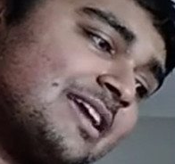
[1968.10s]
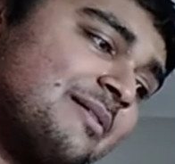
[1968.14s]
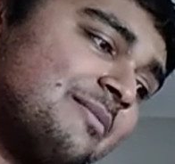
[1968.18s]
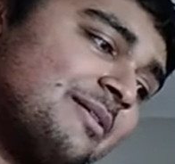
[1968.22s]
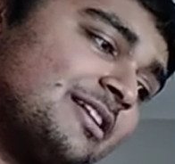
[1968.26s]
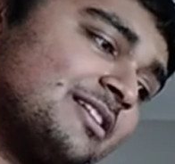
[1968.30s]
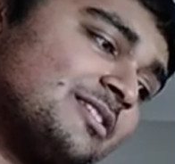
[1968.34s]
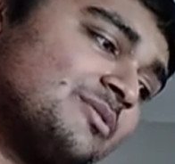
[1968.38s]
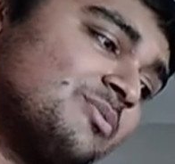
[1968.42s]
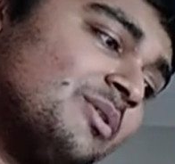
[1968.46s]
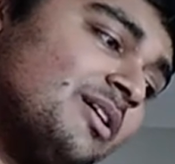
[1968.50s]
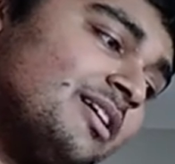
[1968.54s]
k
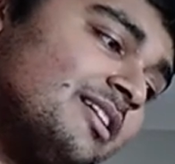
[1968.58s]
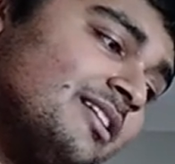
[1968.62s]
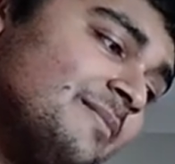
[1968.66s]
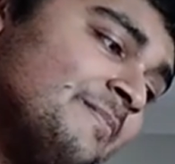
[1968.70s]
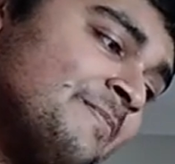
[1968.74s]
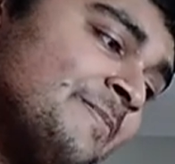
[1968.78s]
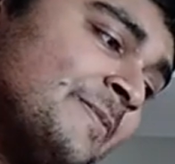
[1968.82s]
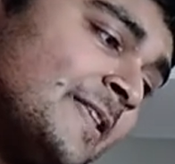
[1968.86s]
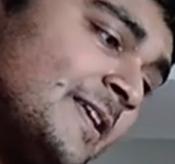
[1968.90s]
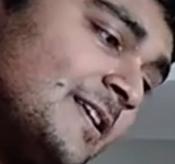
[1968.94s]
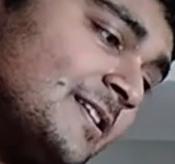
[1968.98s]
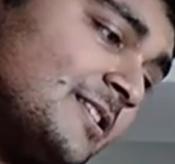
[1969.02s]
minus 1.
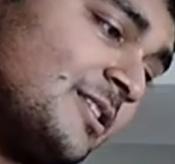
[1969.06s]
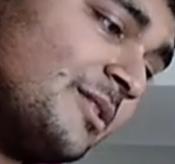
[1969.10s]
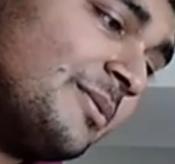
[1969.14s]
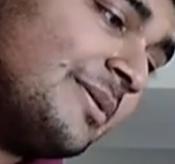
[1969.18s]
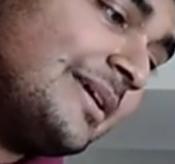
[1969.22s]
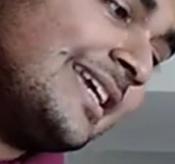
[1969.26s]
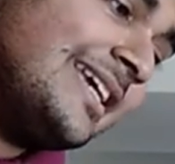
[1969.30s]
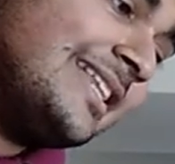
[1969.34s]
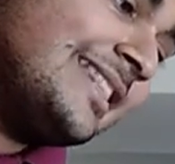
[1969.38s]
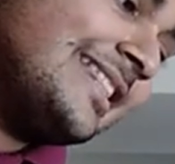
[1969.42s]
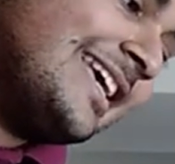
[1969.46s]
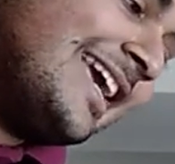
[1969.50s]

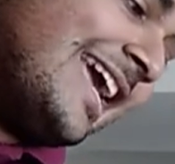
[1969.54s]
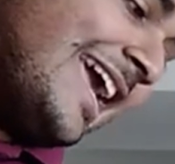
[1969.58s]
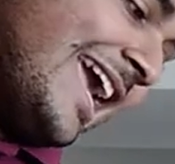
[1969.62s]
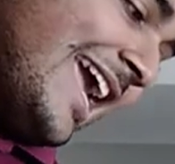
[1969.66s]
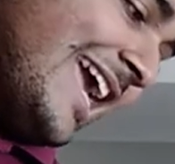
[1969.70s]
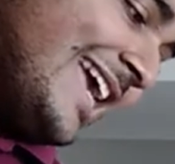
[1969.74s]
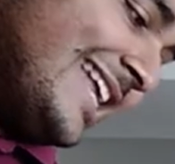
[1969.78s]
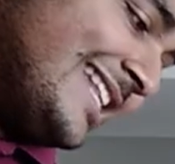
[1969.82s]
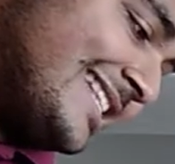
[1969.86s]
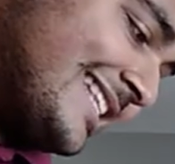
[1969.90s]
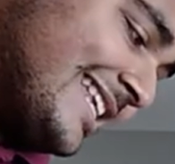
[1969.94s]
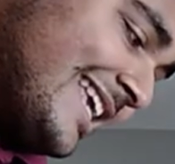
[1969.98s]
So we get that
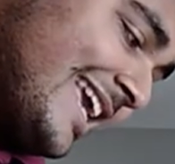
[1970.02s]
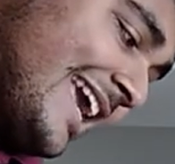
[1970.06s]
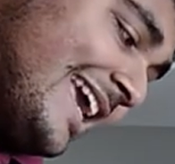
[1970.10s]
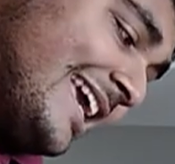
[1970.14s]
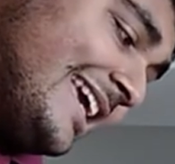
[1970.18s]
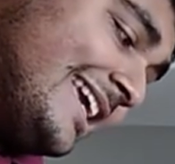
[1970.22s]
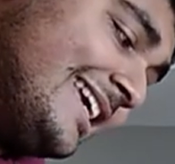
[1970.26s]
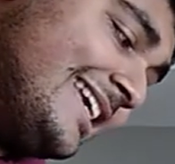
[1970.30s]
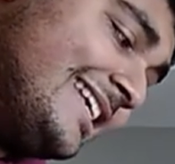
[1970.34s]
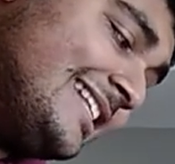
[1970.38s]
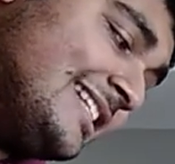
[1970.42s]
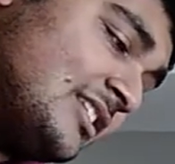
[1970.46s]
sk
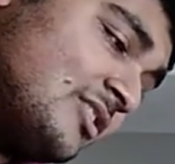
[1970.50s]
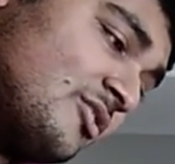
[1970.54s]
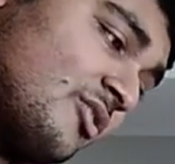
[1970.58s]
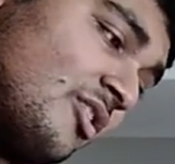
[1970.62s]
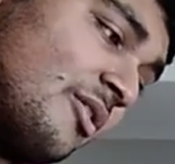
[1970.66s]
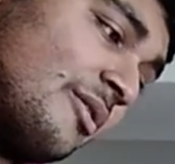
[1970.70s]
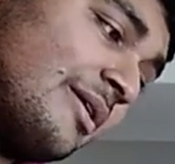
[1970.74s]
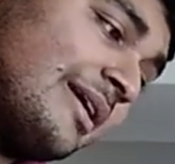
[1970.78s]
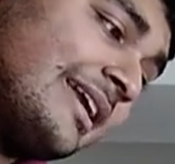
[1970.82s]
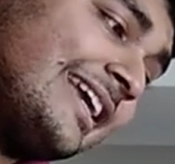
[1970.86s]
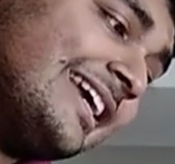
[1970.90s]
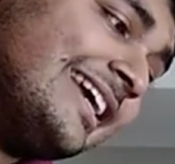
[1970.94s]
is
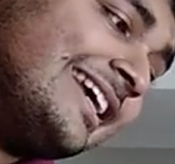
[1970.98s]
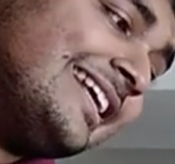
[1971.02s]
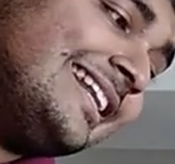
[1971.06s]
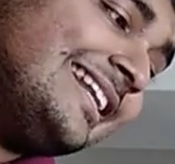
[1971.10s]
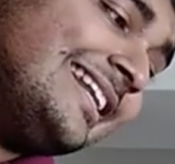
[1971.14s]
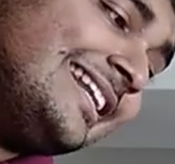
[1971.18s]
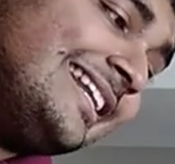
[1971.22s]
growing,